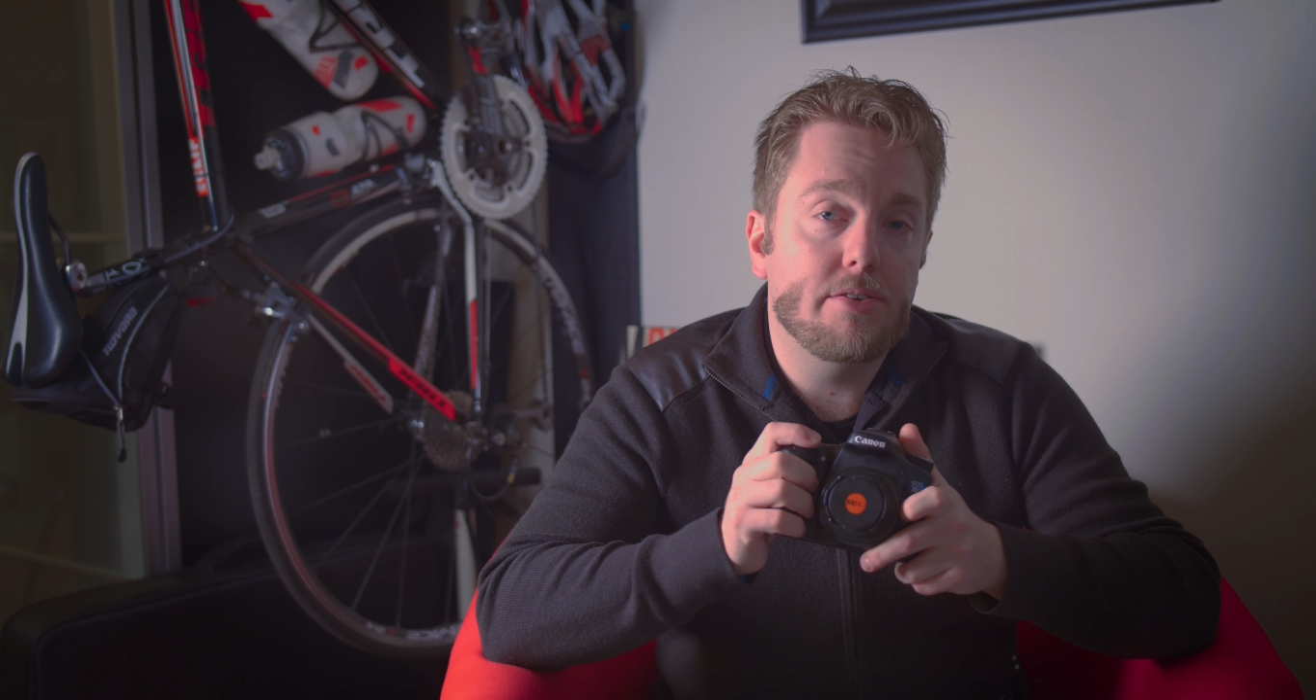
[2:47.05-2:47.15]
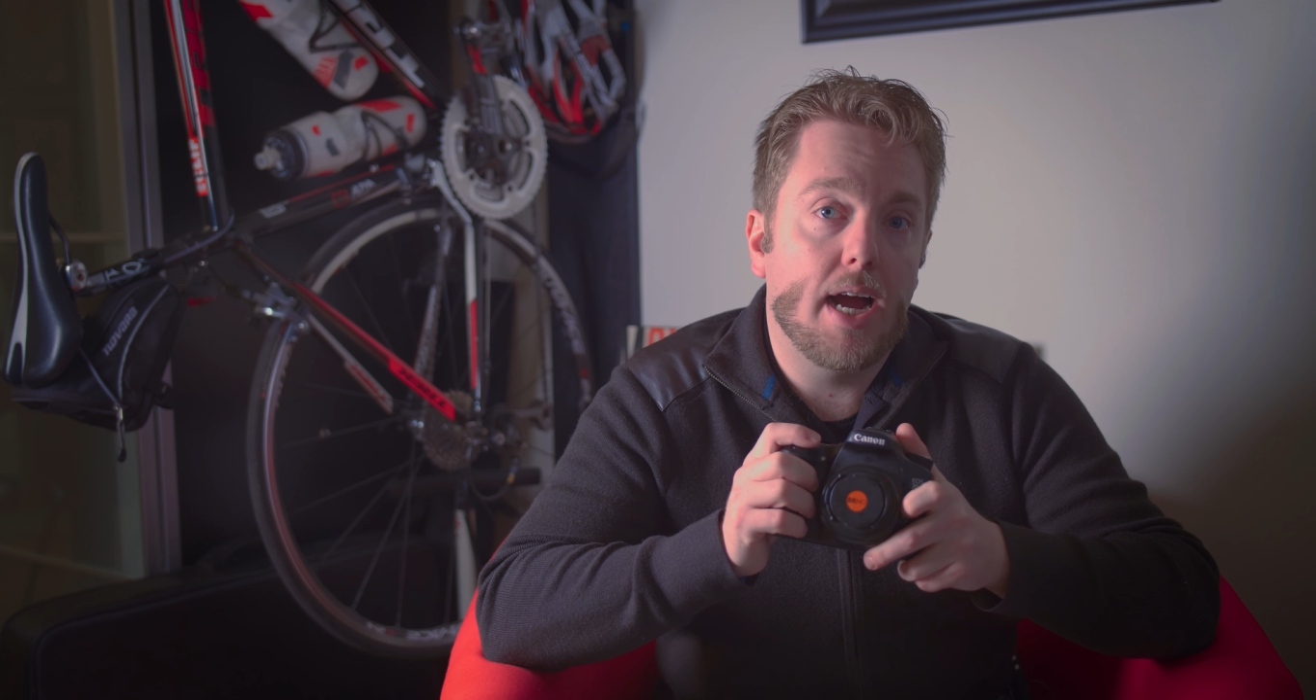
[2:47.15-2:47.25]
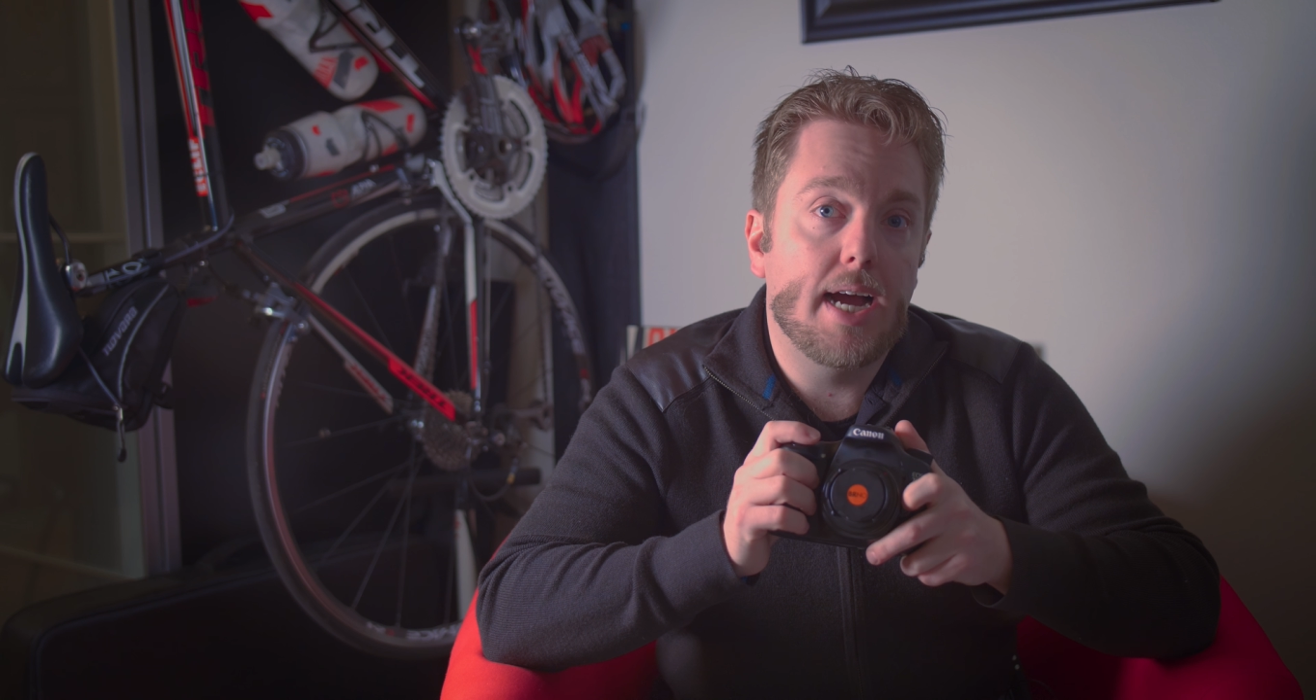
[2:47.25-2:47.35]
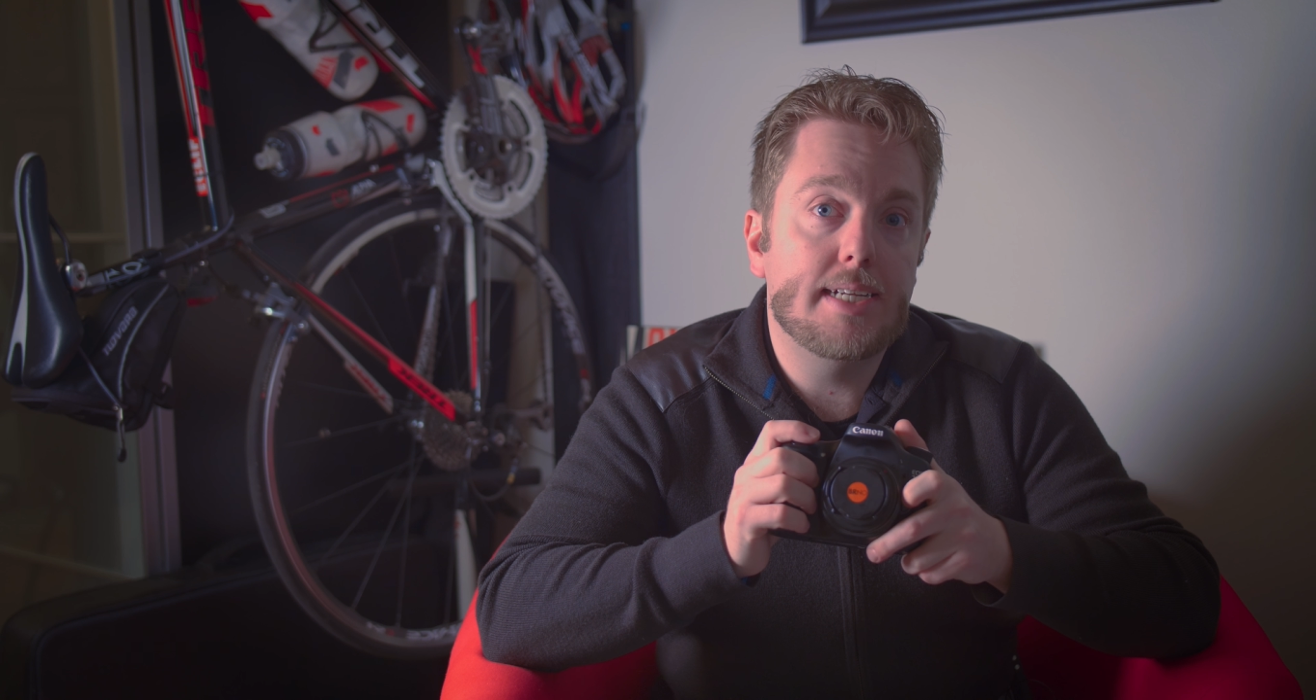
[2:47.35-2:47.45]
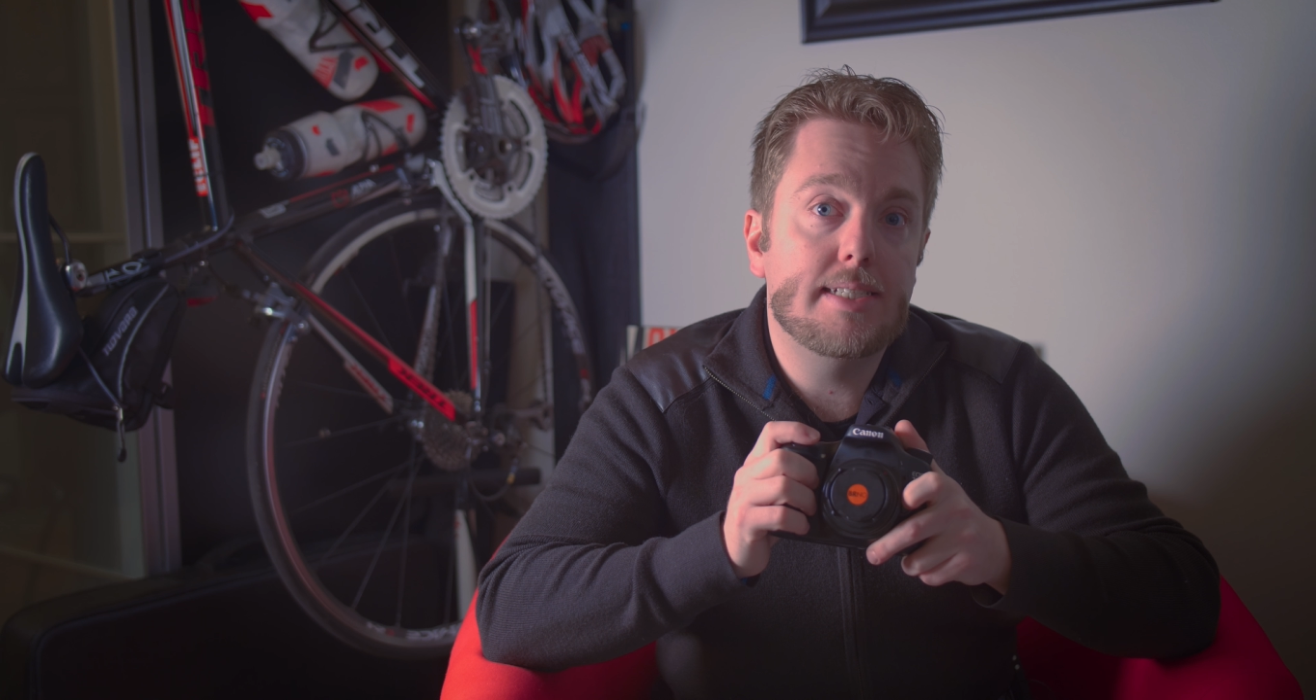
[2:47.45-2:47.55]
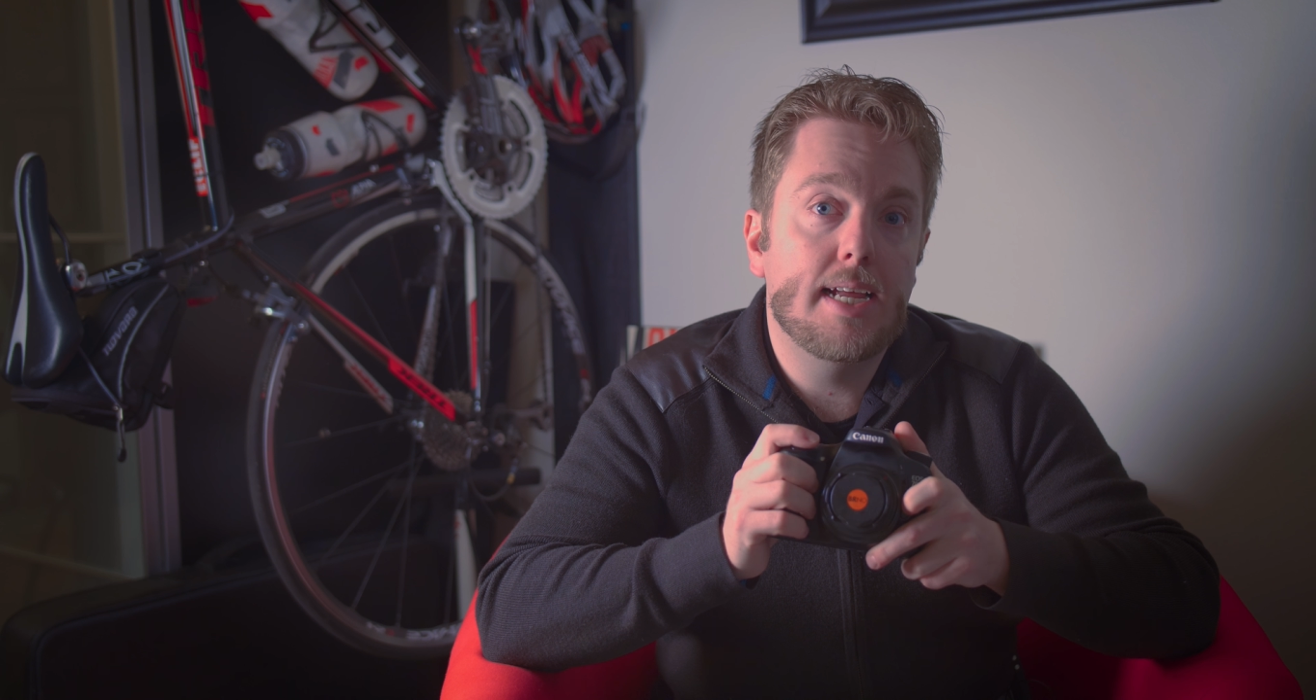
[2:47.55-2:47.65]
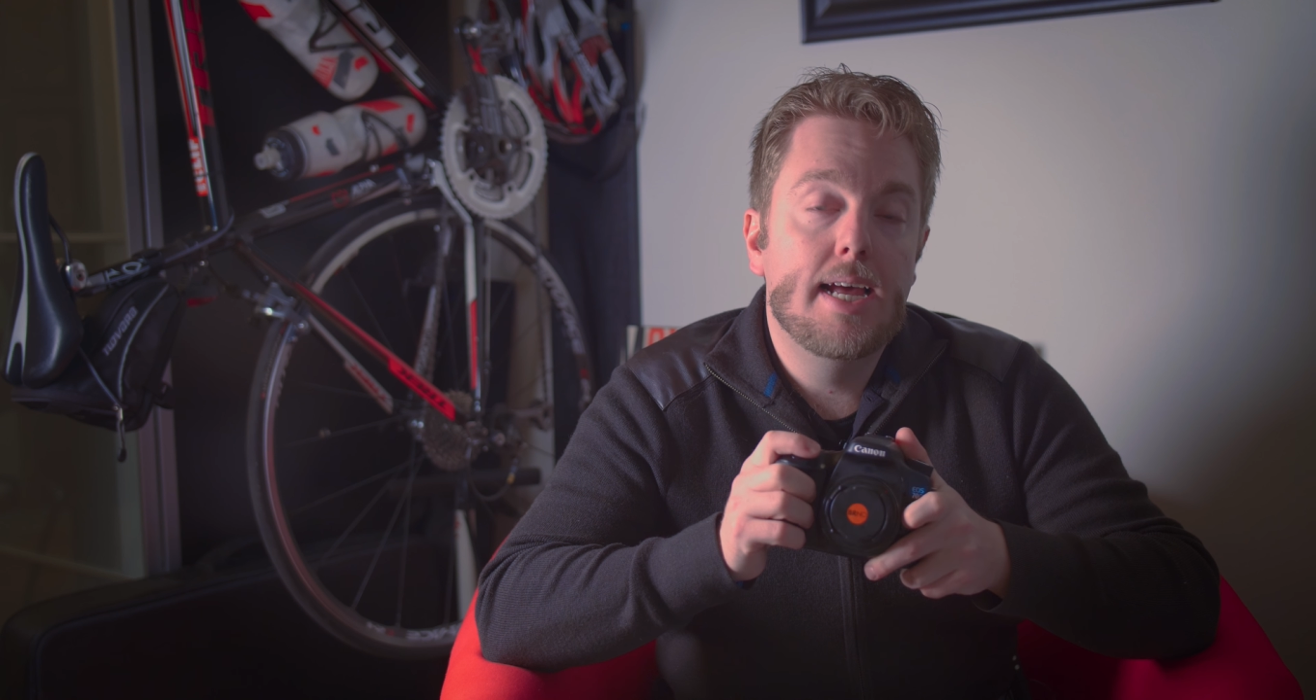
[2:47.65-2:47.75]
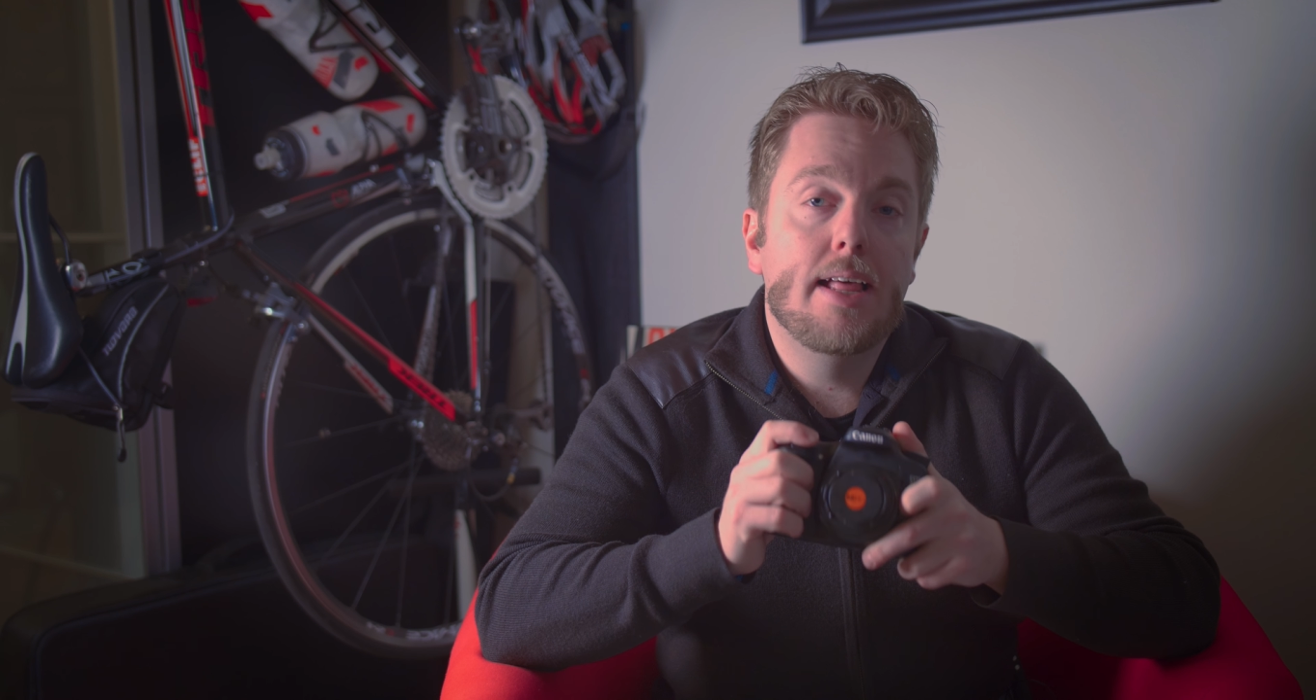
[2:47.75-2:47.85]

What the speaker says: guys